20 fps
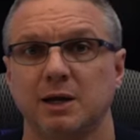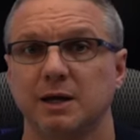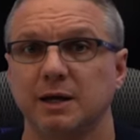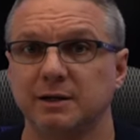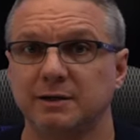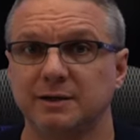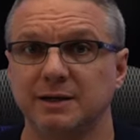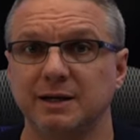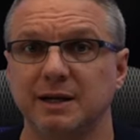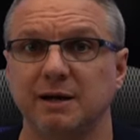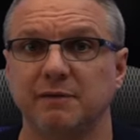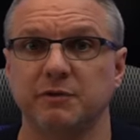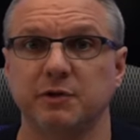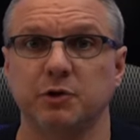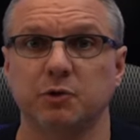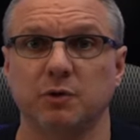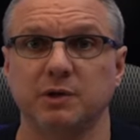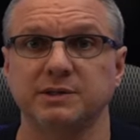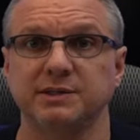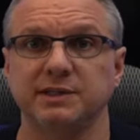It did have
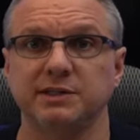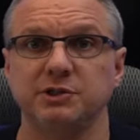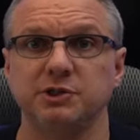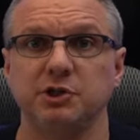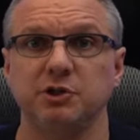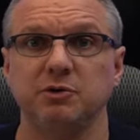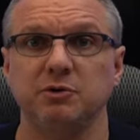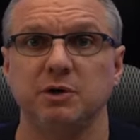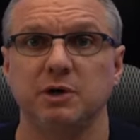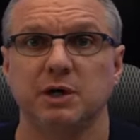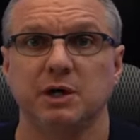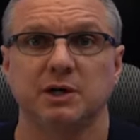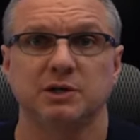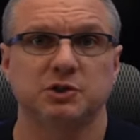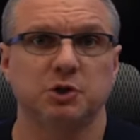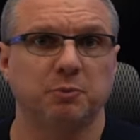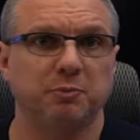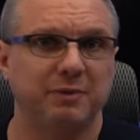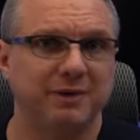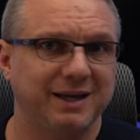the noise issue,
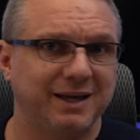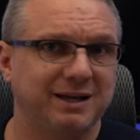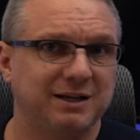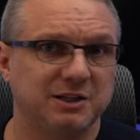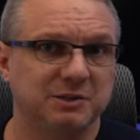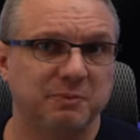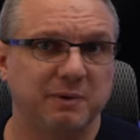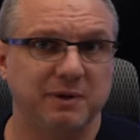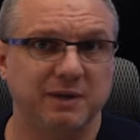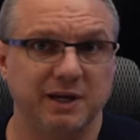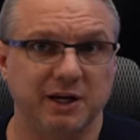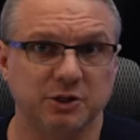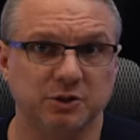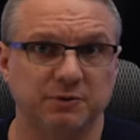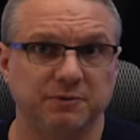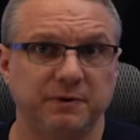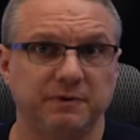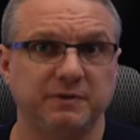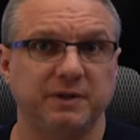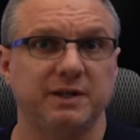so plan to spend the
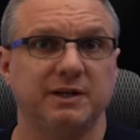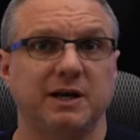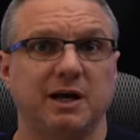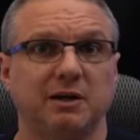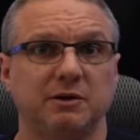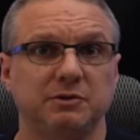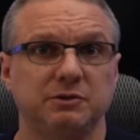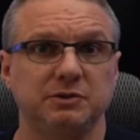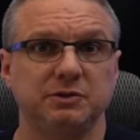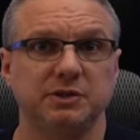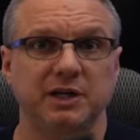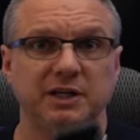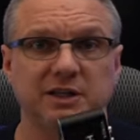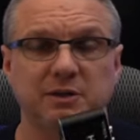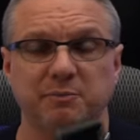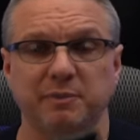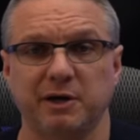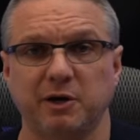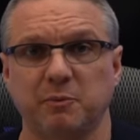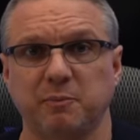extra fifteen dollars to get
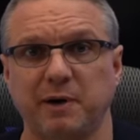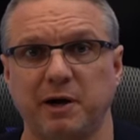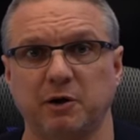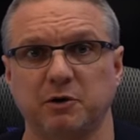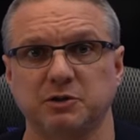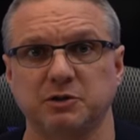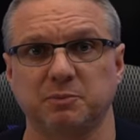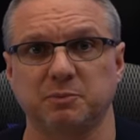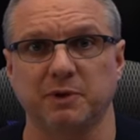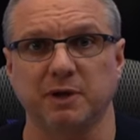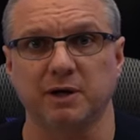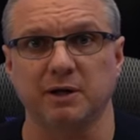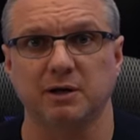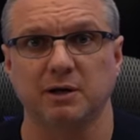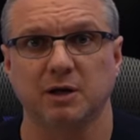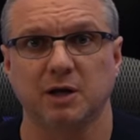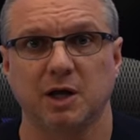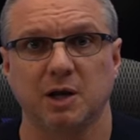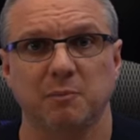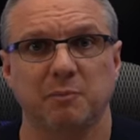the better power supply.
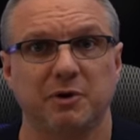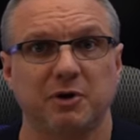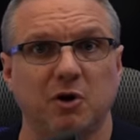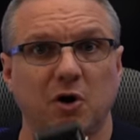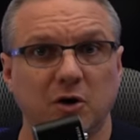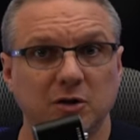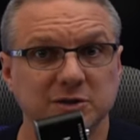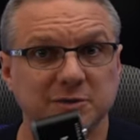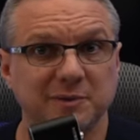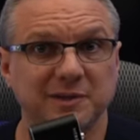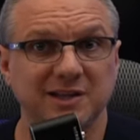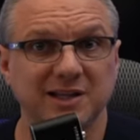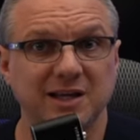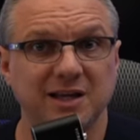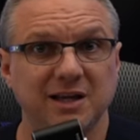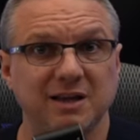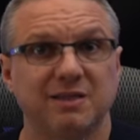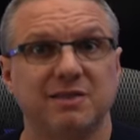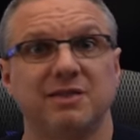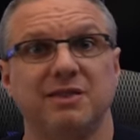But
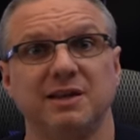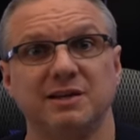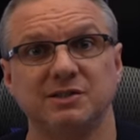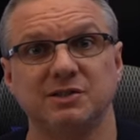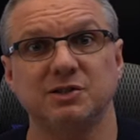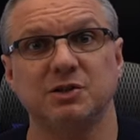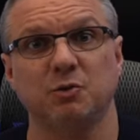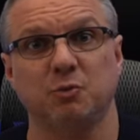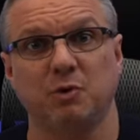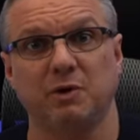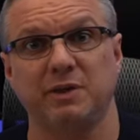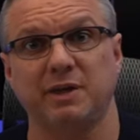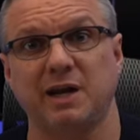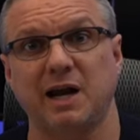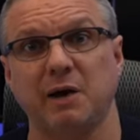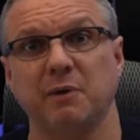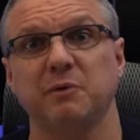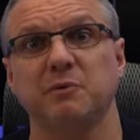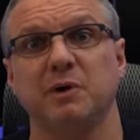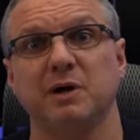ultimately, this is the one that
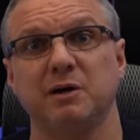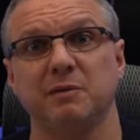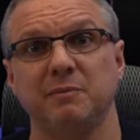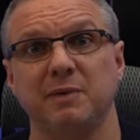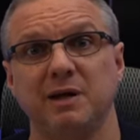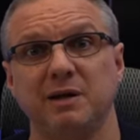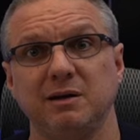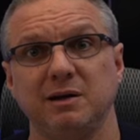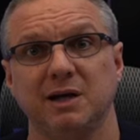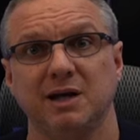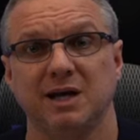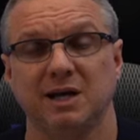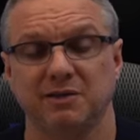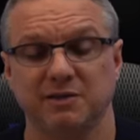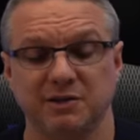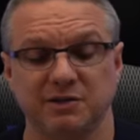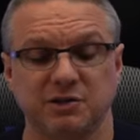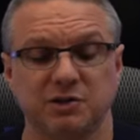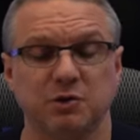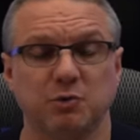I would recommend,
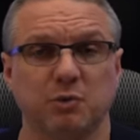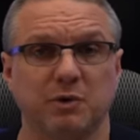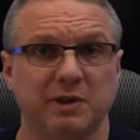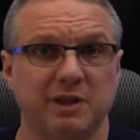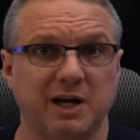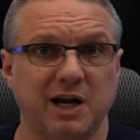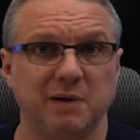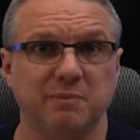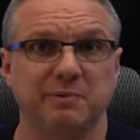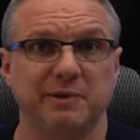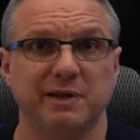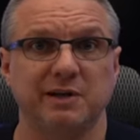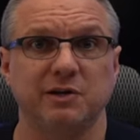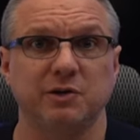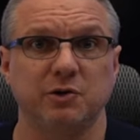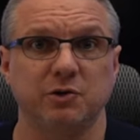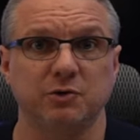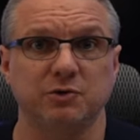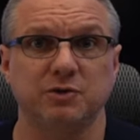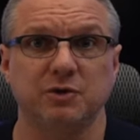and this is the one that I plan to
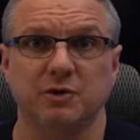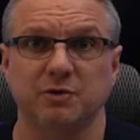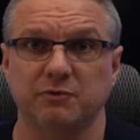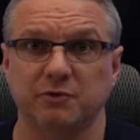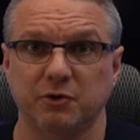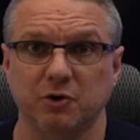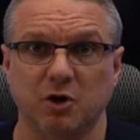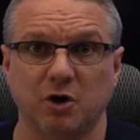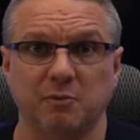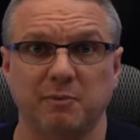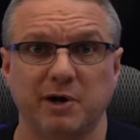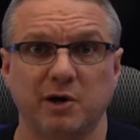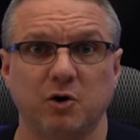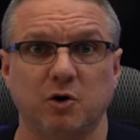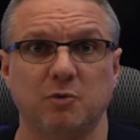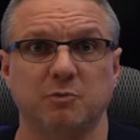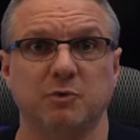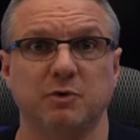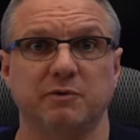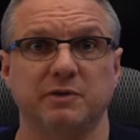use to convert all my
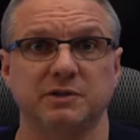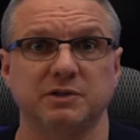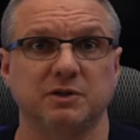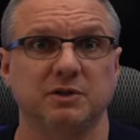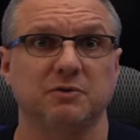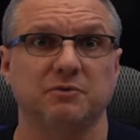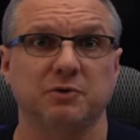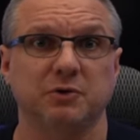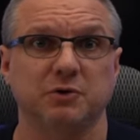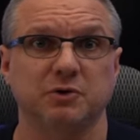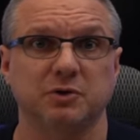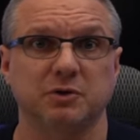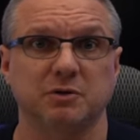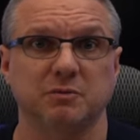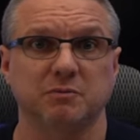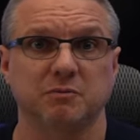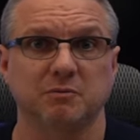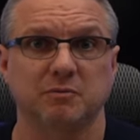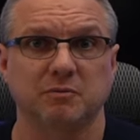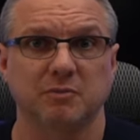home movies in the
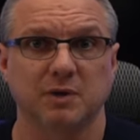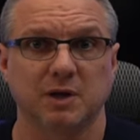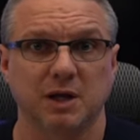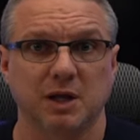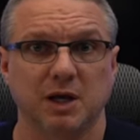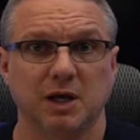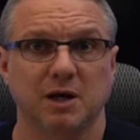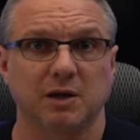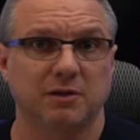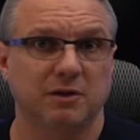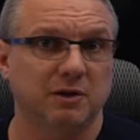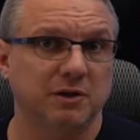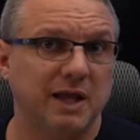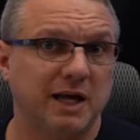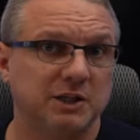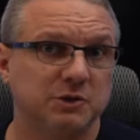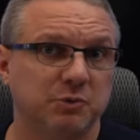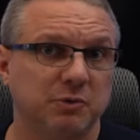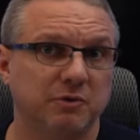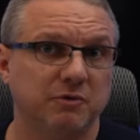future. The
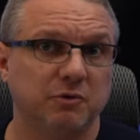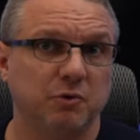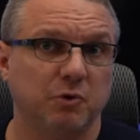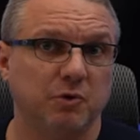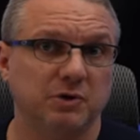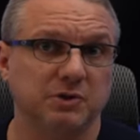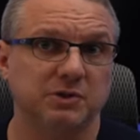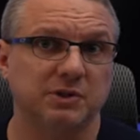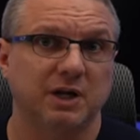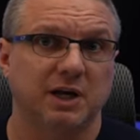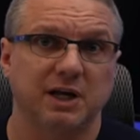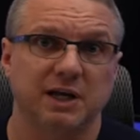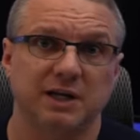last one, of course,